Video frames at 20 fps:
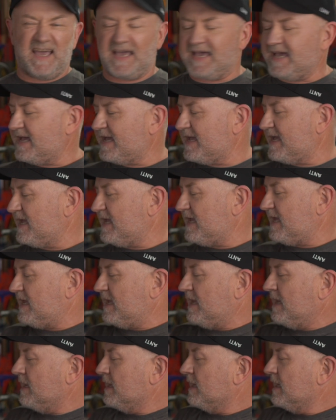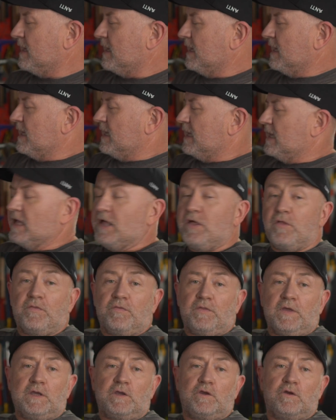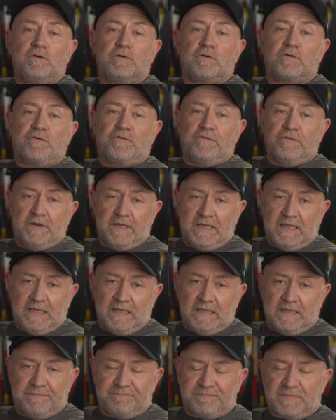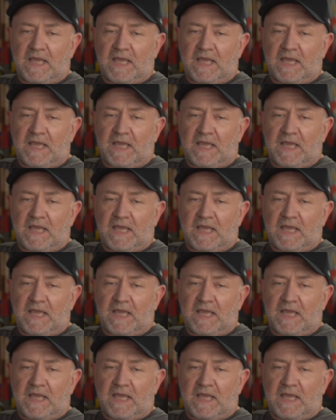I think you'd agree.